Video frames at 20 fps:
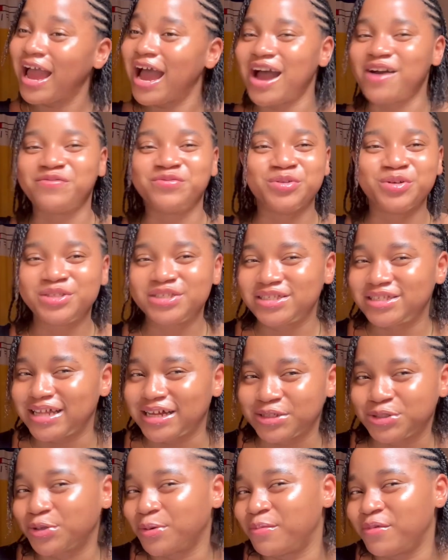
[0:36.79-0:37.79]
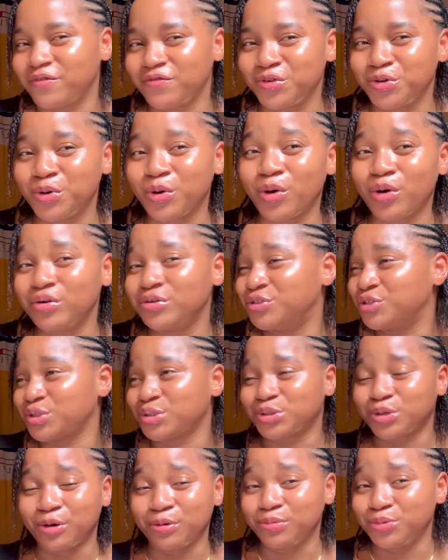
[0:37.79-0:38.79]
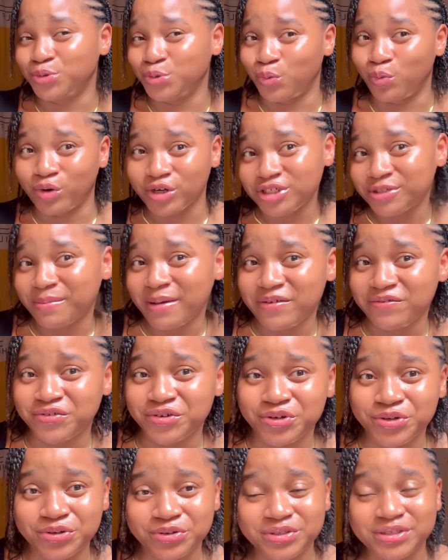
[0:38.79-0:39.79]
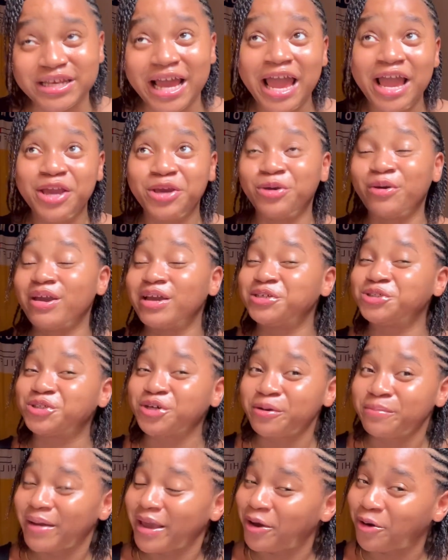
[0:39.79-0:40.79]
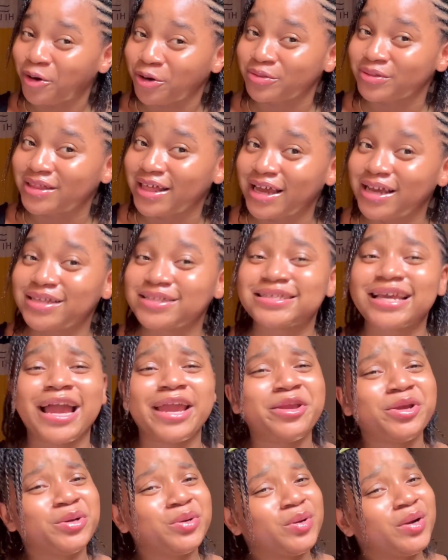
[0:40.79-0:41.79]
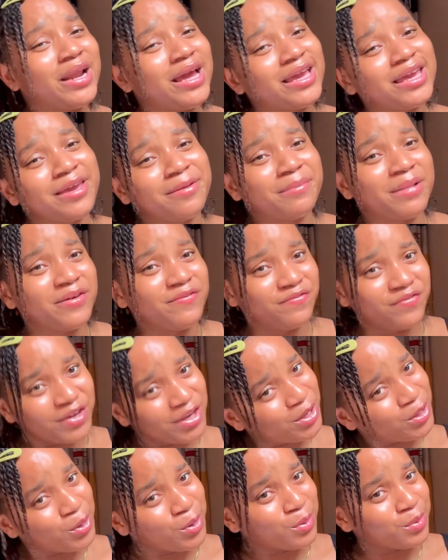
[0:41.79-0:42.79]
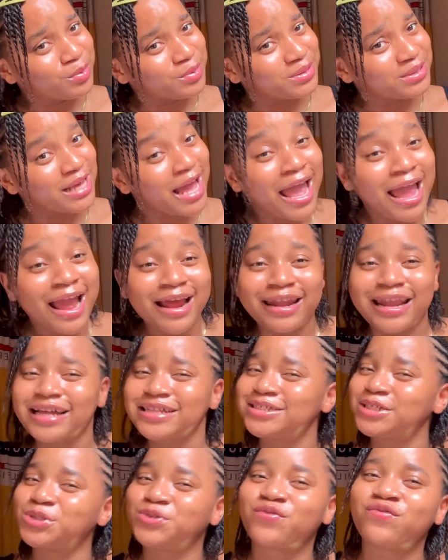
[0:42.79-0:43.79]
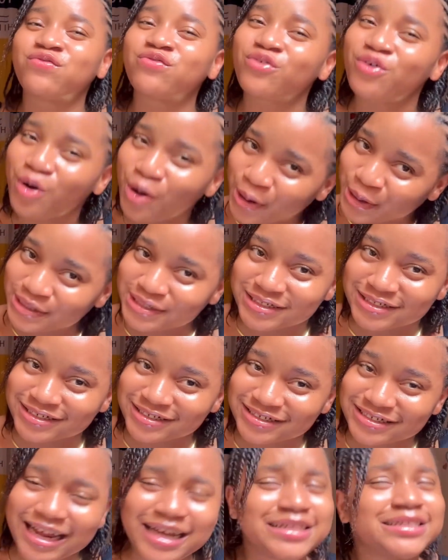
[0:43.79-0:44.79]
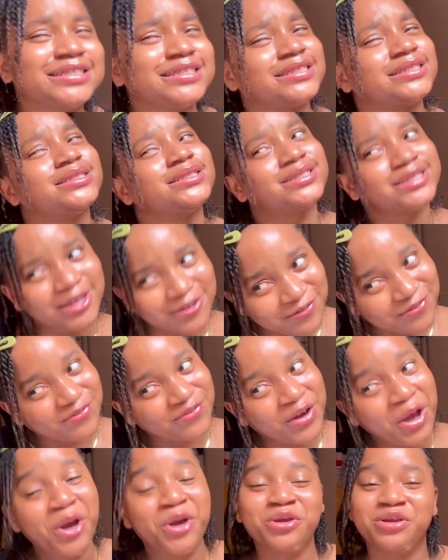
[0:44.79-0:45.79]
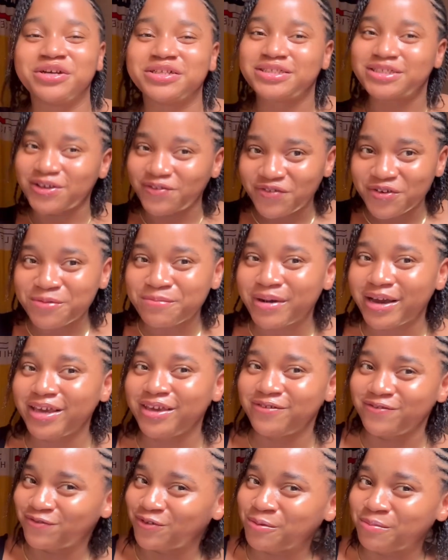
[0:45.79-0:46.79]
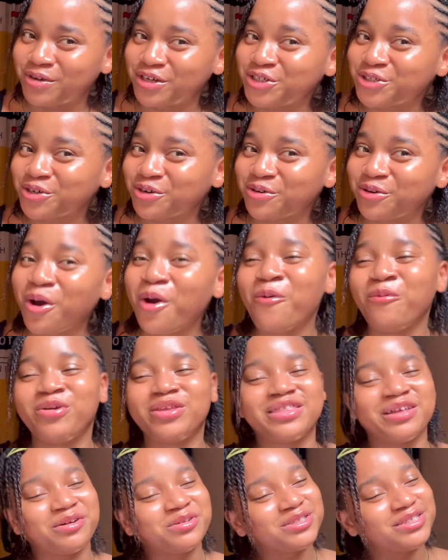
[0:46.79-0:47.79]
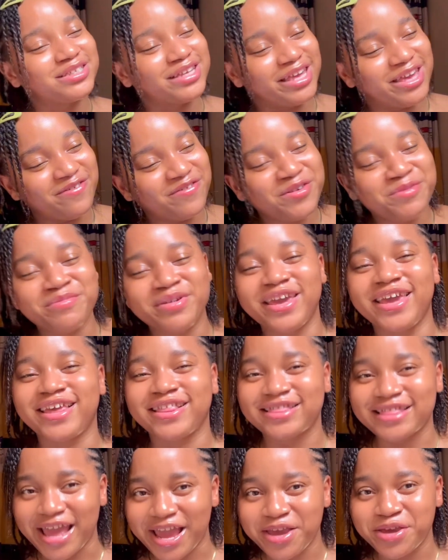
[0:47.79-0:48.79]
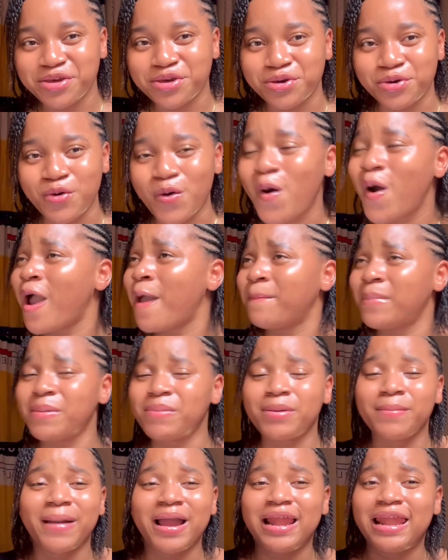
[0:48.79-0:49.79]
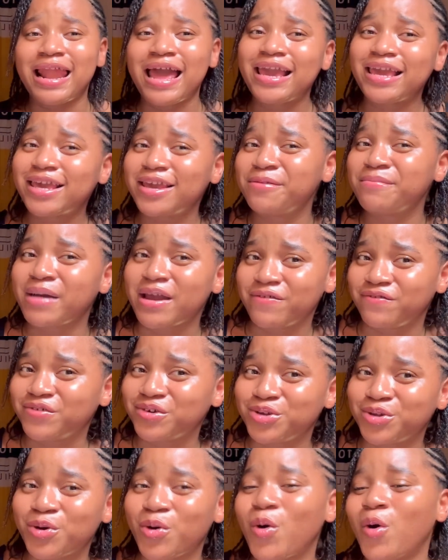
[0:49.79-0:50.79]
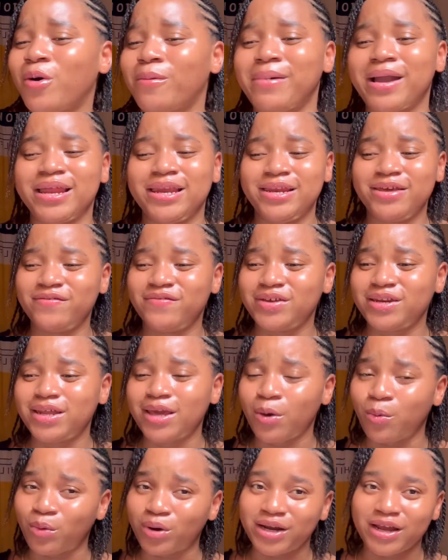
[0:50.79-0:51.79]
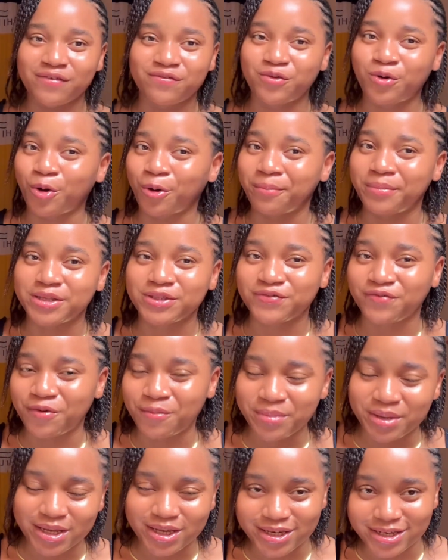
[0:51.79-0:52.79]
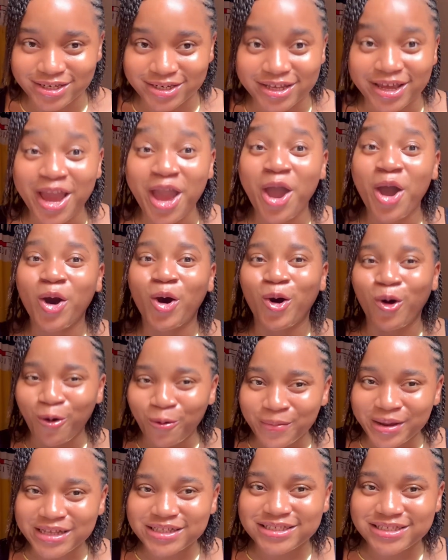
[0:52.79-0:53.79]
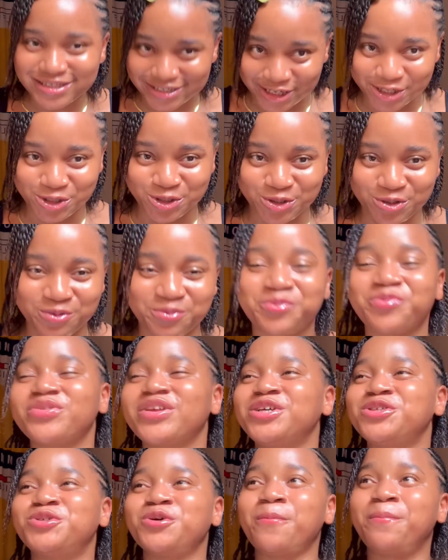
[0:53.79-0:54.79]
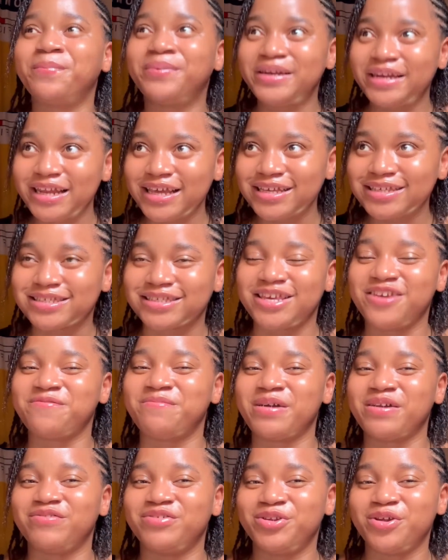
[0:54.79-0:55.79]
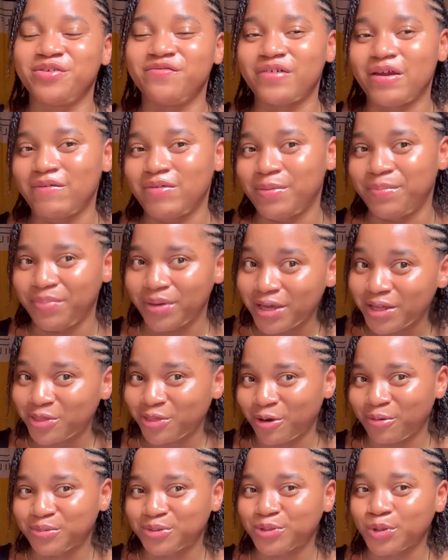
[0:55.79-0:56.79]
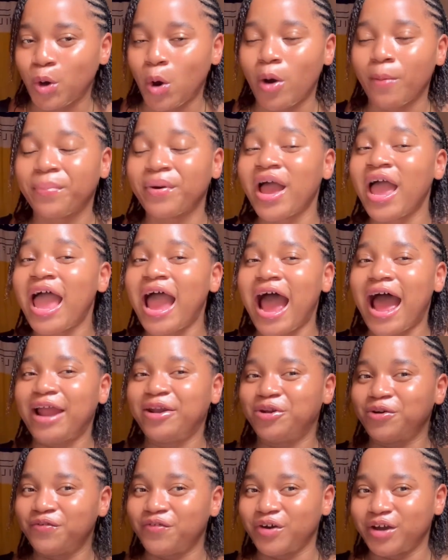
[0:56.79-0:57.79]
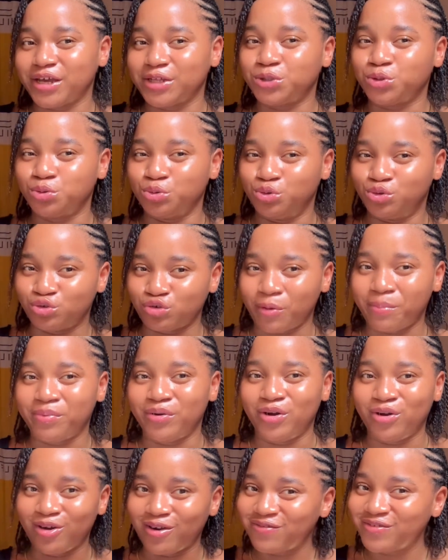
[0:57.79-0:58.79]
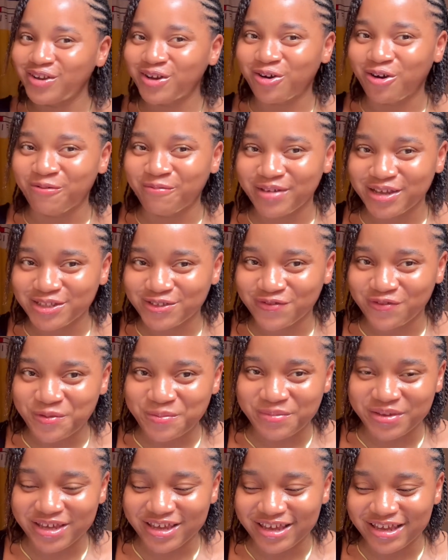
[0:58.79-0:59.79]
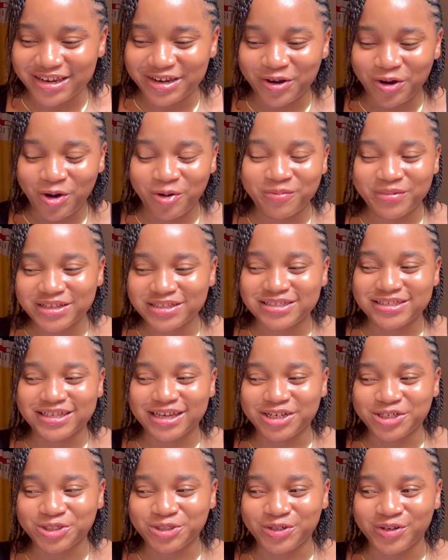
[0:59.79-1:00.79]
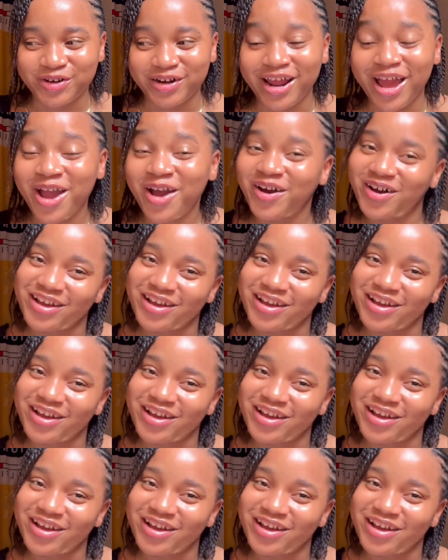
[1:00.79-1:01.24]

I've noticed that some of you all just come to watch my videos, you enjoy my content, and you're not liking my videos. That is fraud. That is thief. You're tipping my information without giving me a thank you, maybe by liking my video or by leaving a wonderful comment for me in the comment section. So please give my video a very big thumbs up, and don't forget to drop lovely comments for me in the comment section.